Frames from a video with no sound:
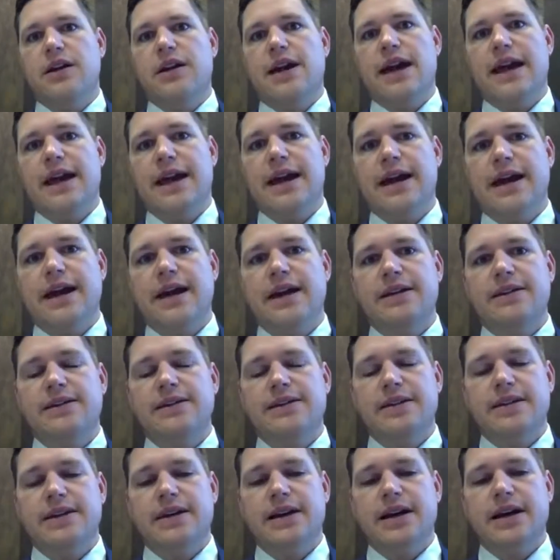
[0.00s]

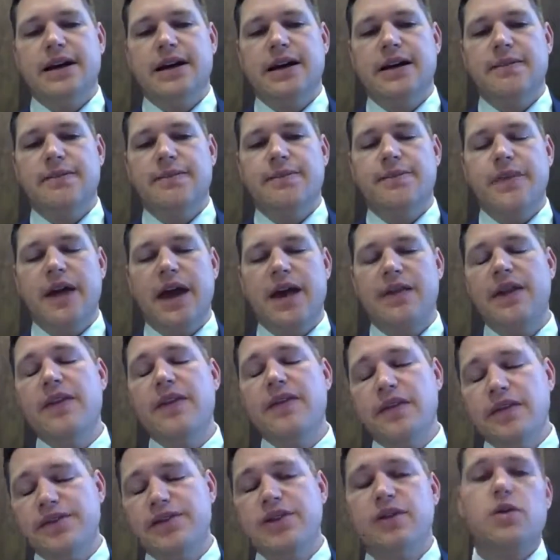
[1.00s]
And then
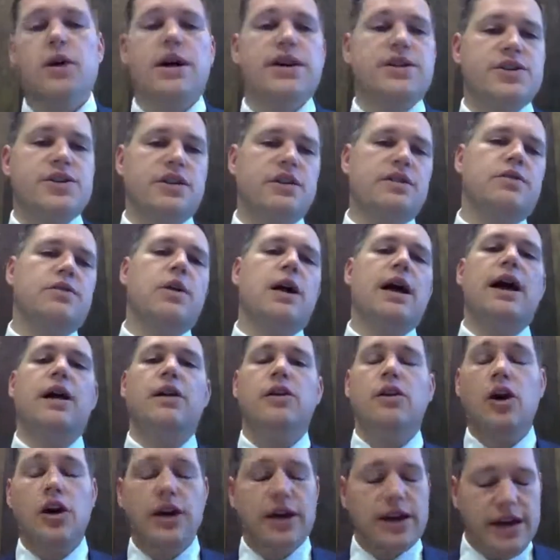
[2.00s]
there's a question of, well,
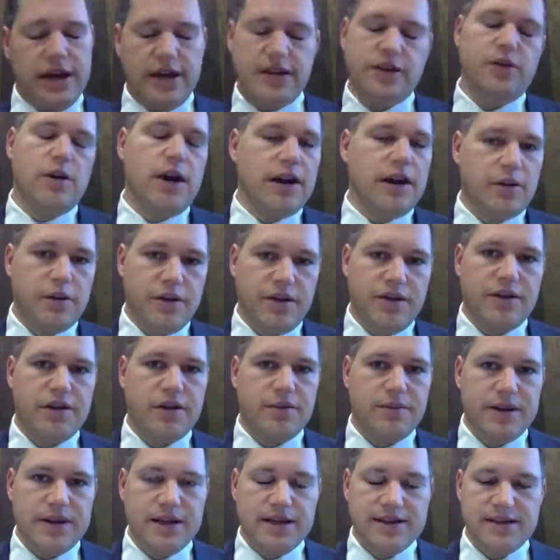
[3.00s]
how long can I do aqua
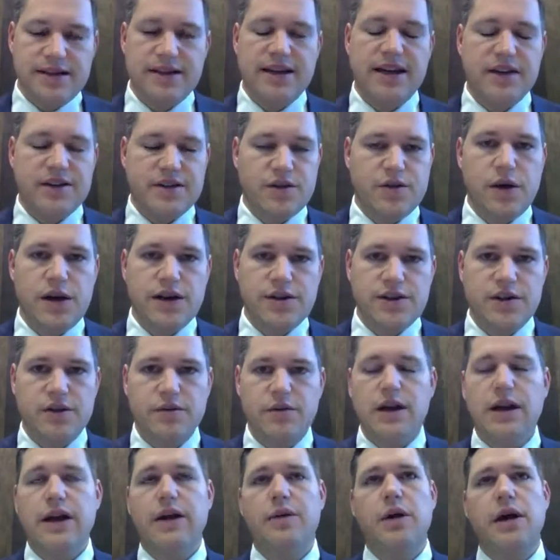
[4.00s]
therapy? That's the next question.
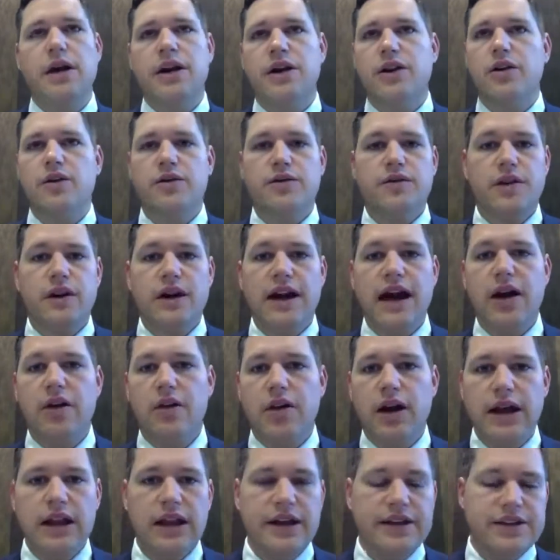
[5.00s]
Well, I want to go for an
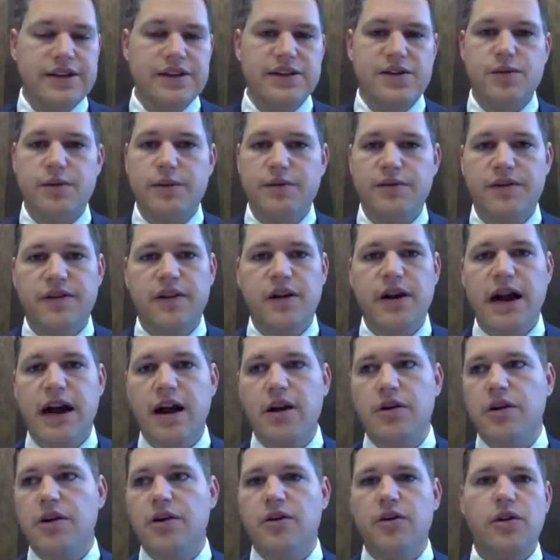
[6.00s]
hour. I like to swim for an
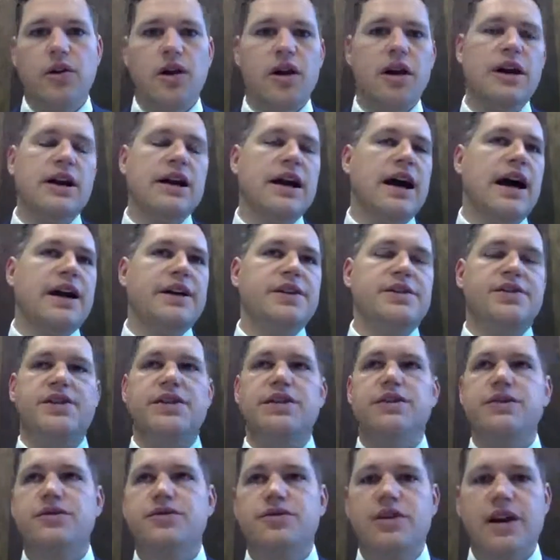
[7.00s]
hour. Or I used to
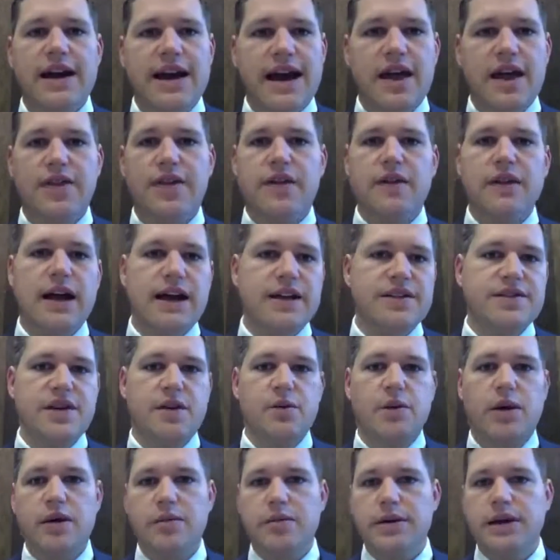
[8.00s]
do triathlons. I
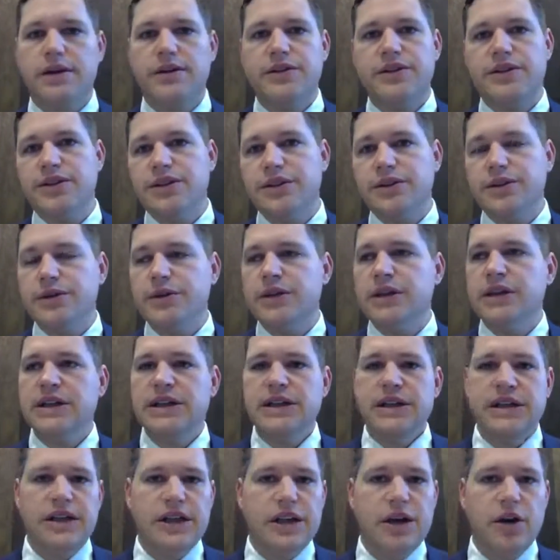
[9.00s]
want to be able to do,
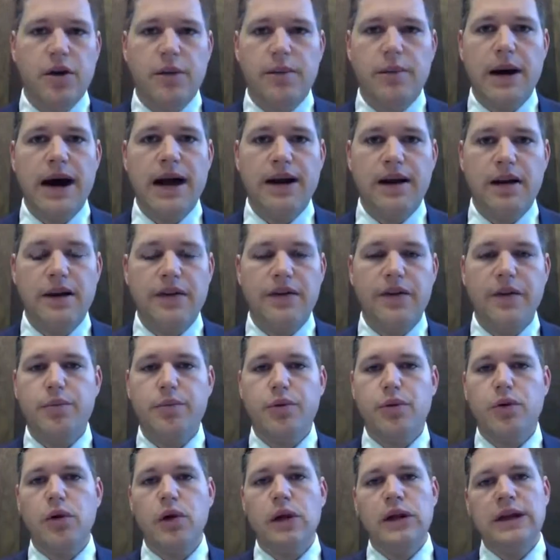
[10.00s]
a mile in the
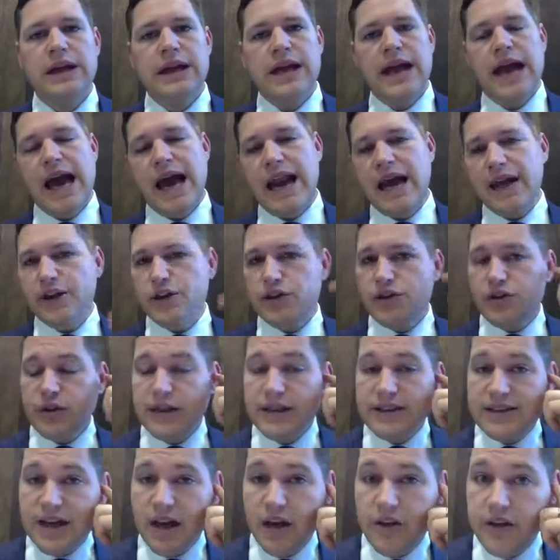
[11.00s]
pool. And I
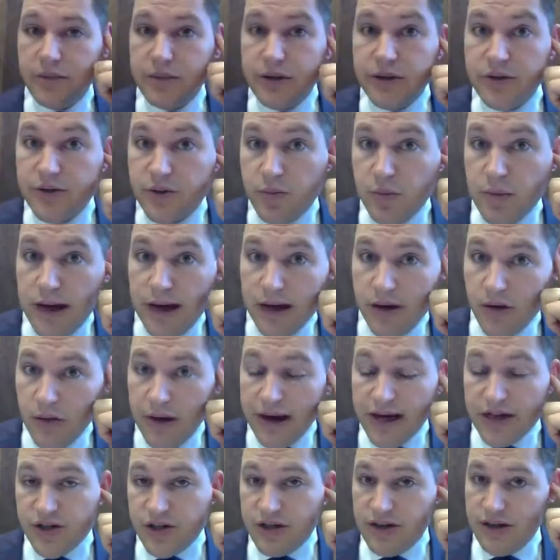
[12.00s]
usually tell them use
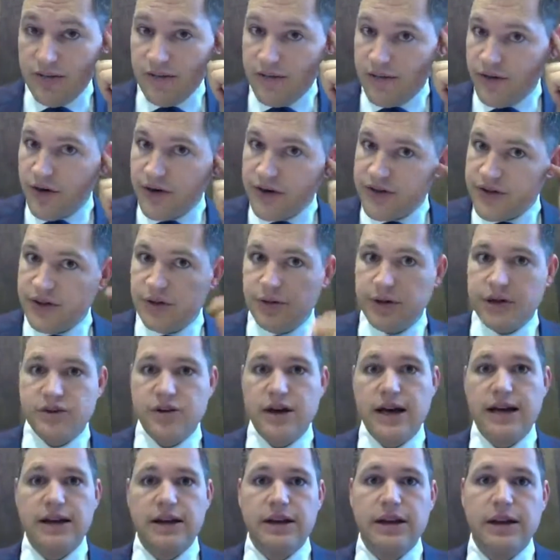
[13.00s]
moderation at first. So we
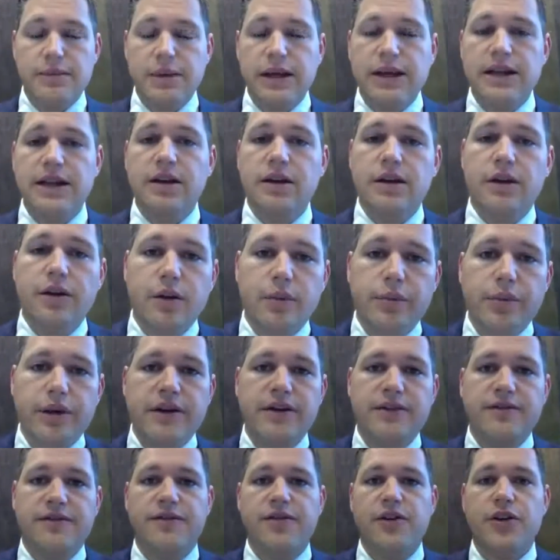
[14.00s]
try to limit it a little bit
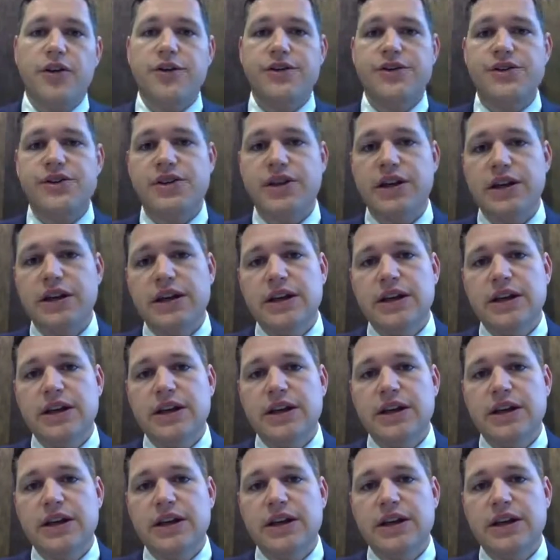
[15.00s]
at first